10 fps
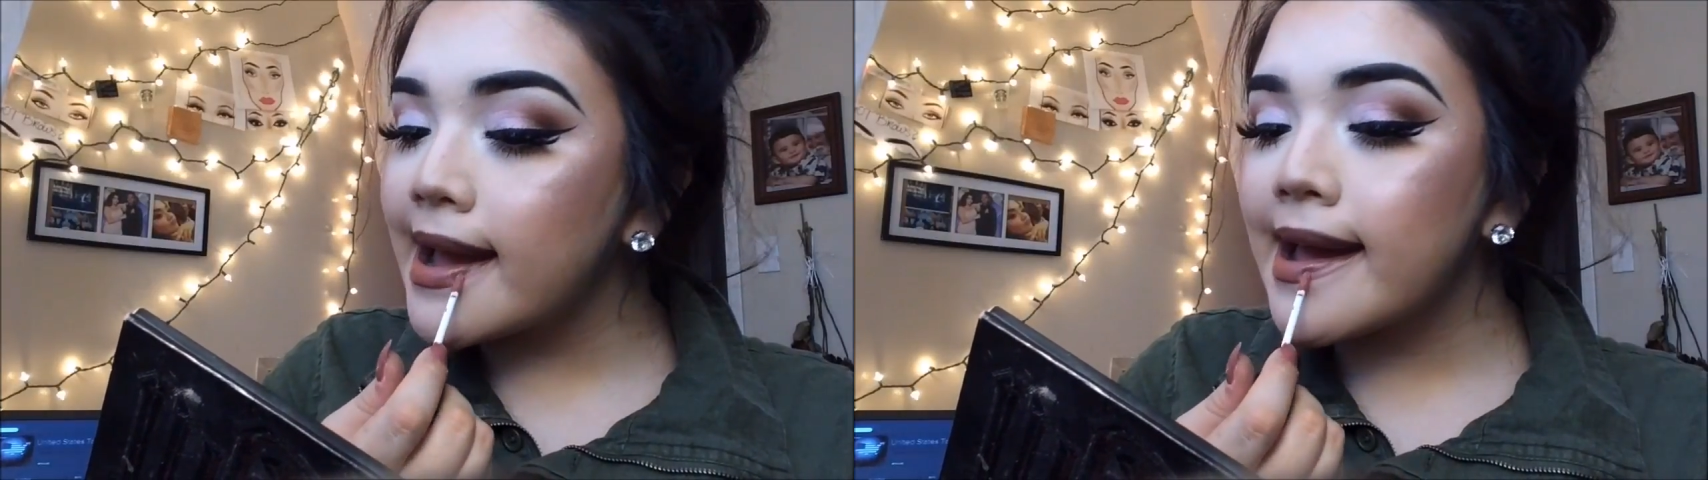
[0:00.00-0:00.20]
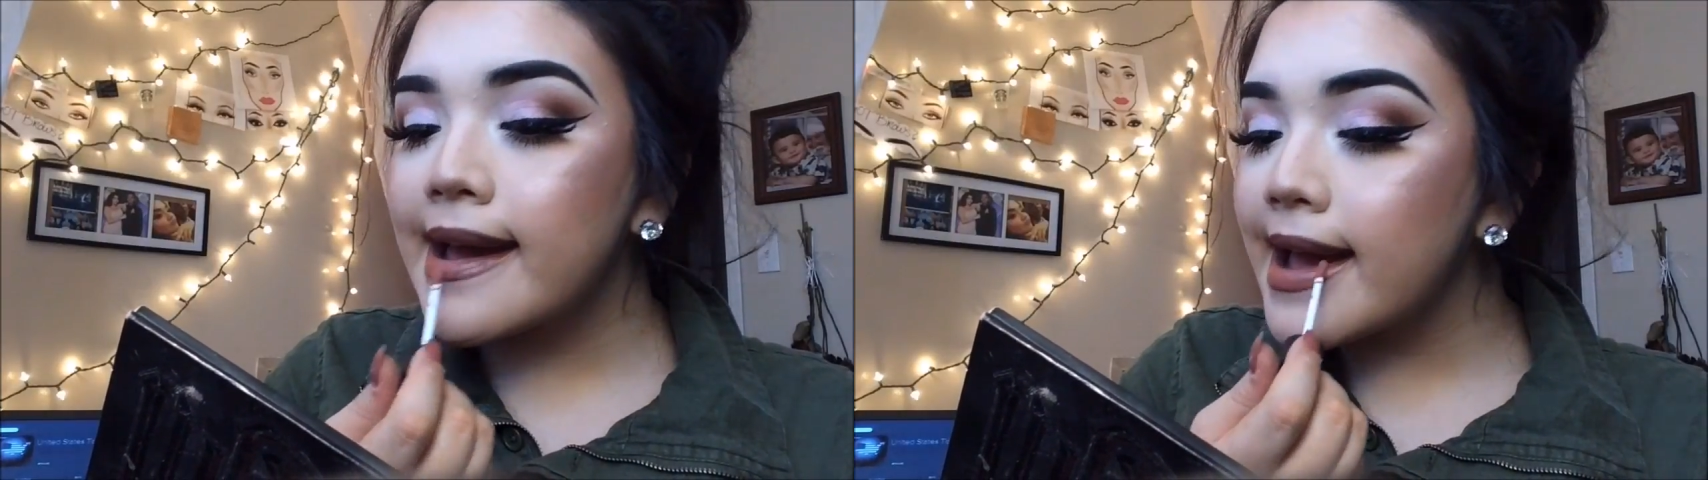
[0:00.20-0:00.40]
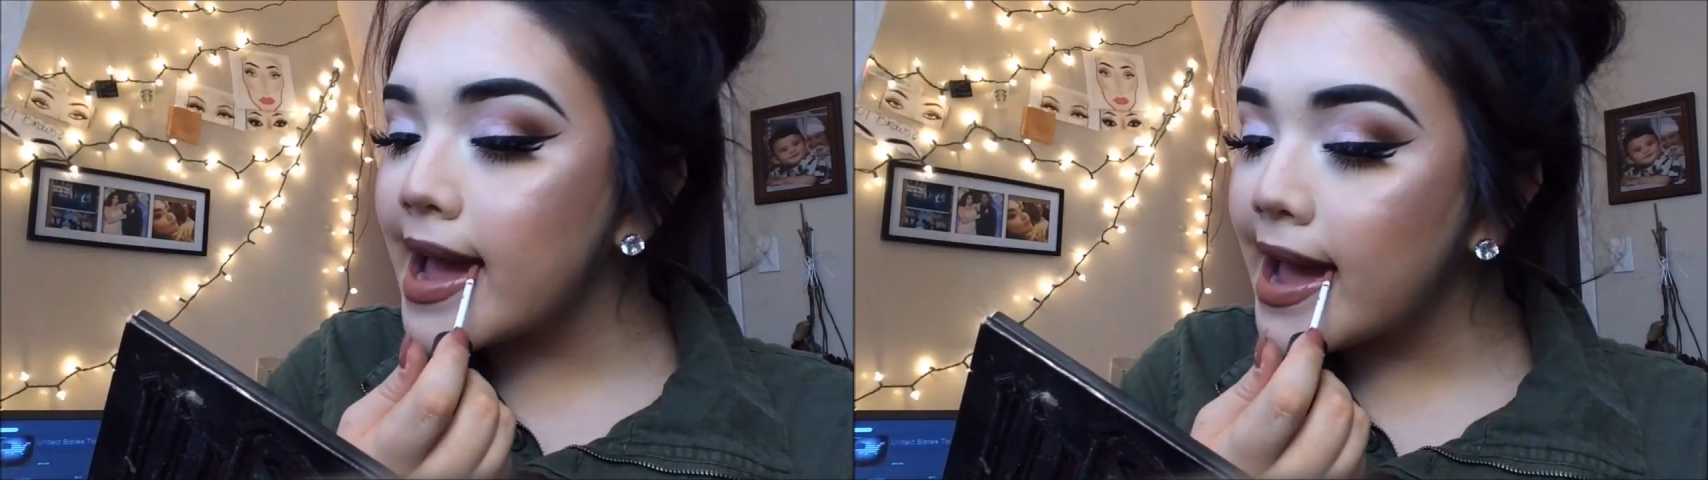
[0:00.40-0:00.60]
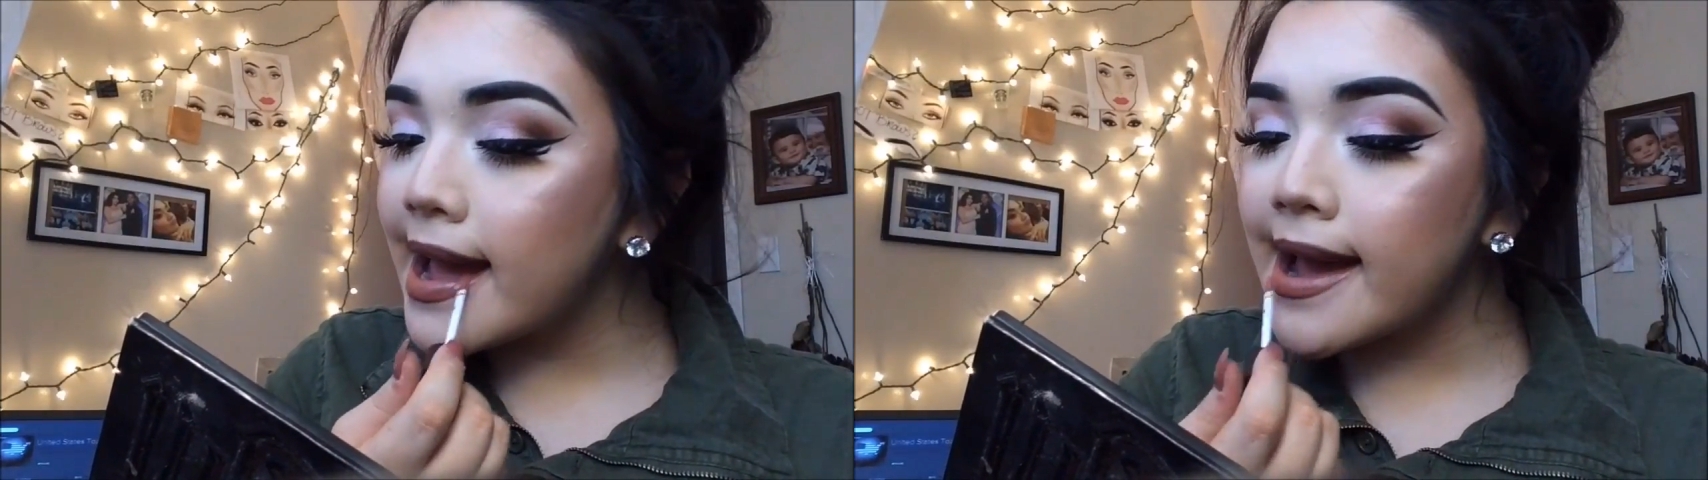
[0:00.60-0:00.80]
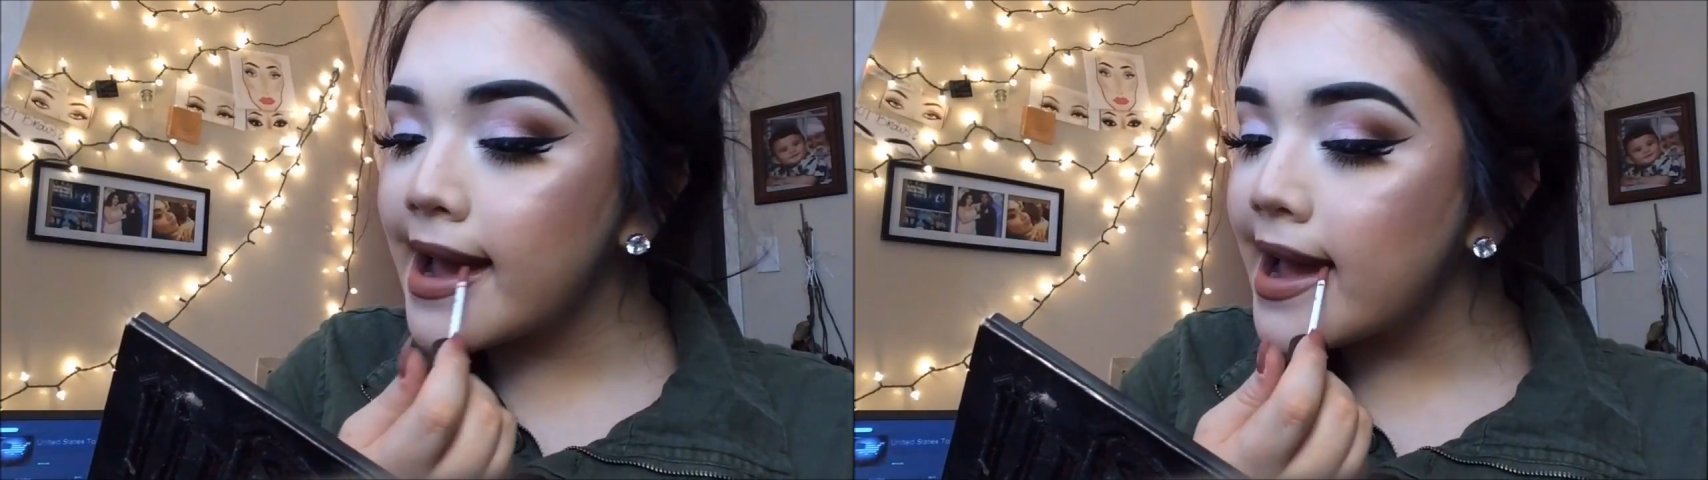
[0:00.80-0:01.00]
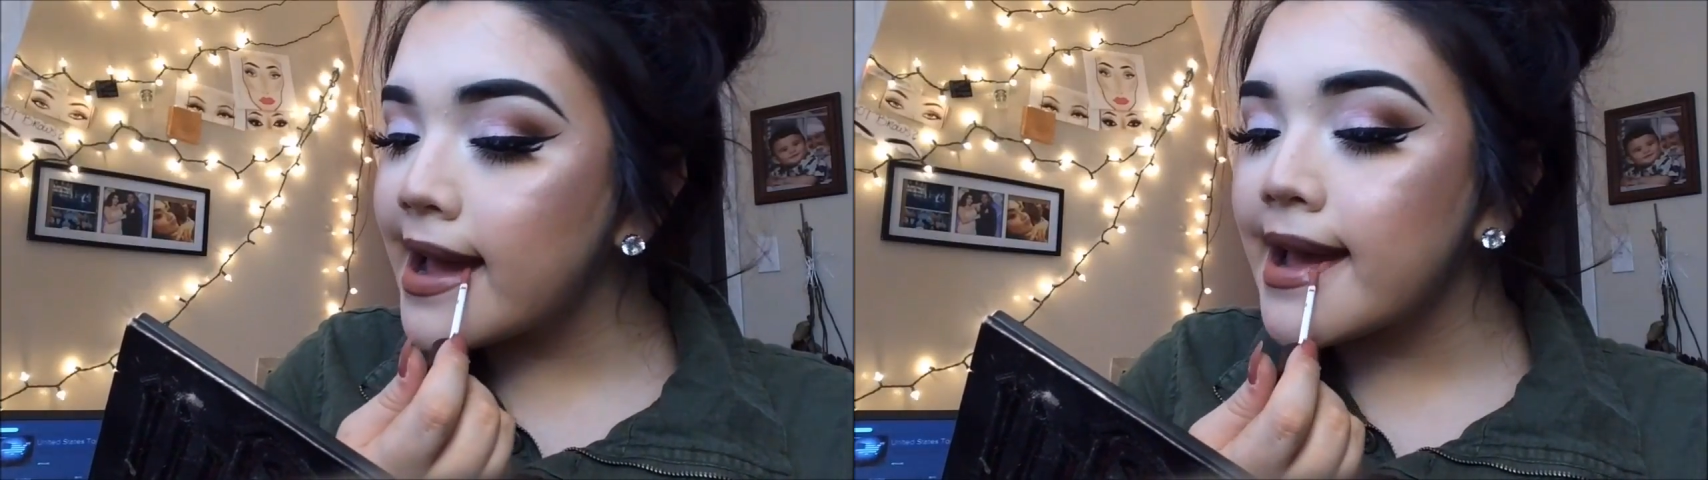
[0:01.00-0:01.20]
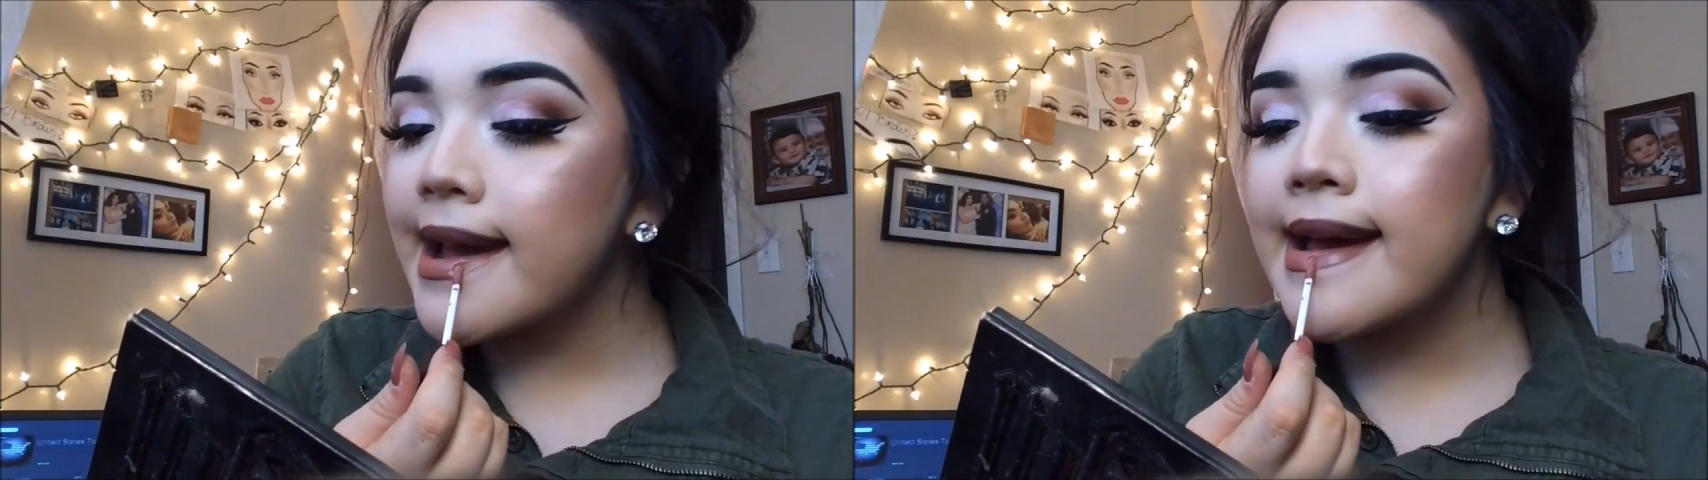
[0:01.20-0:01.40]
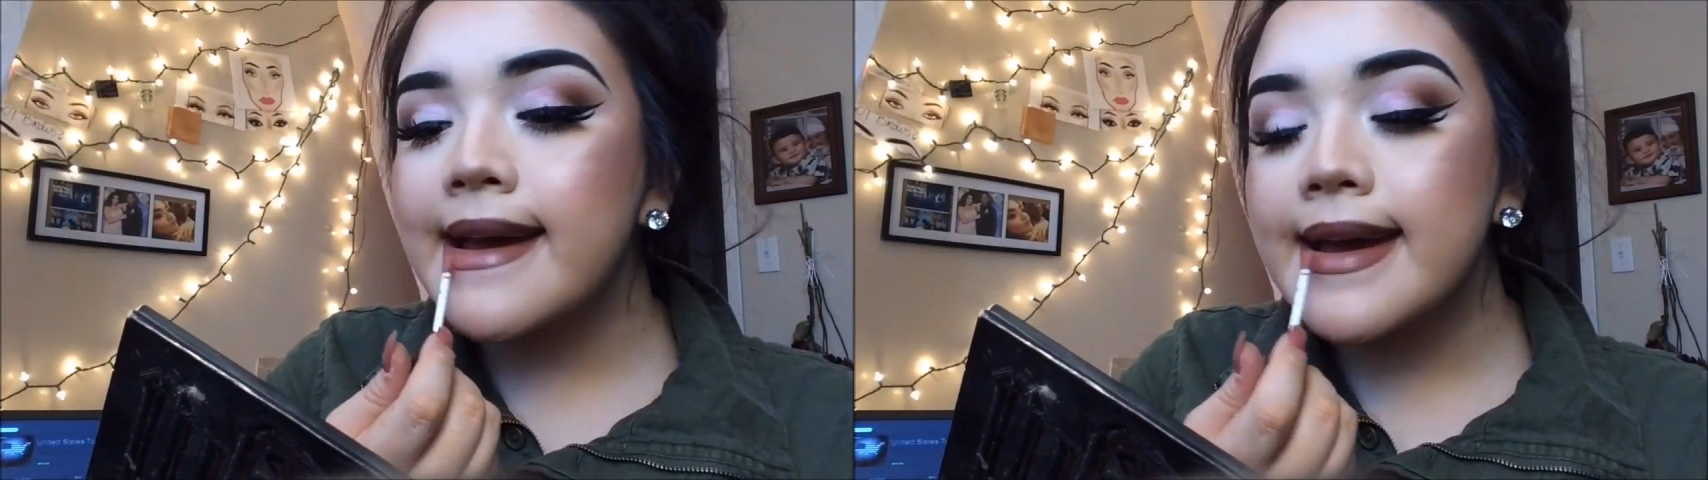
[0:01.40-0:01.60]
love these kind of
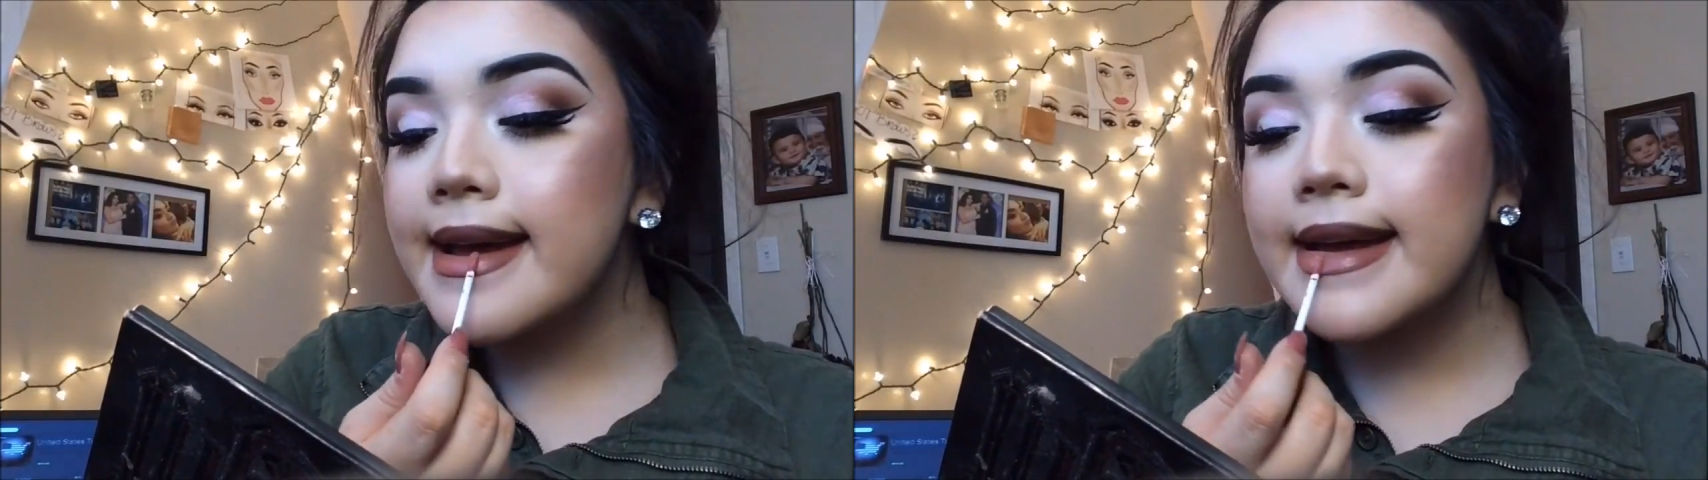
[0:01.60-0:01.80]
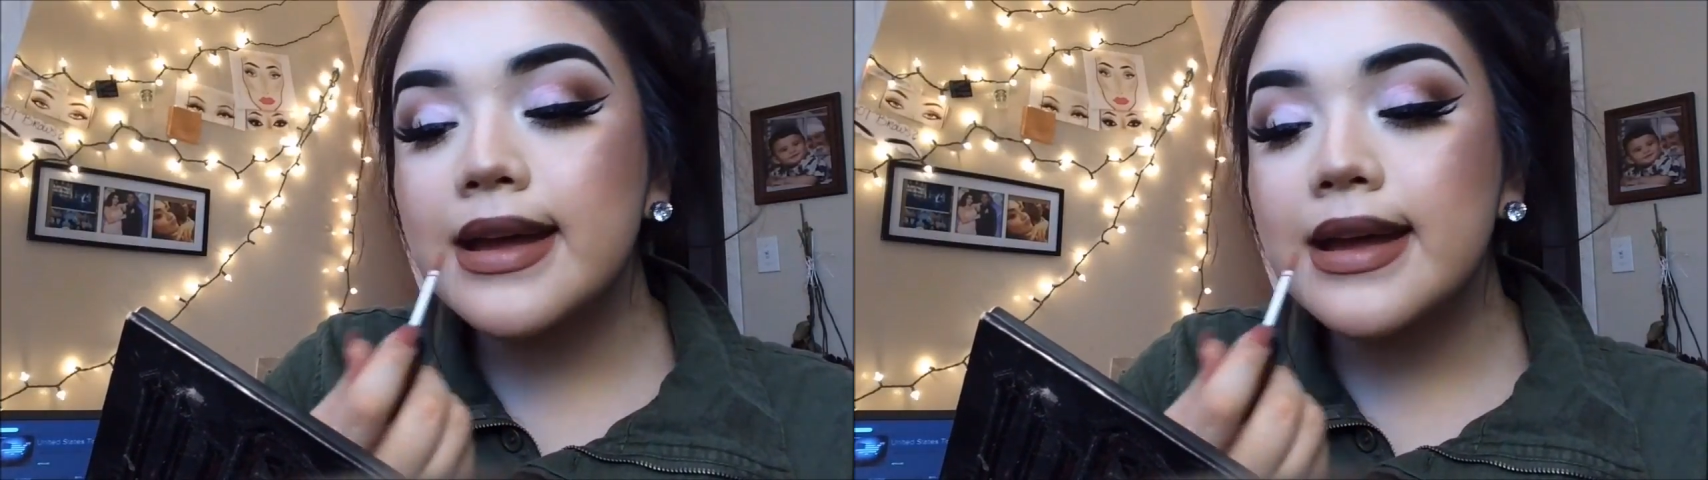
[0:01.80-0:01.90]
colors.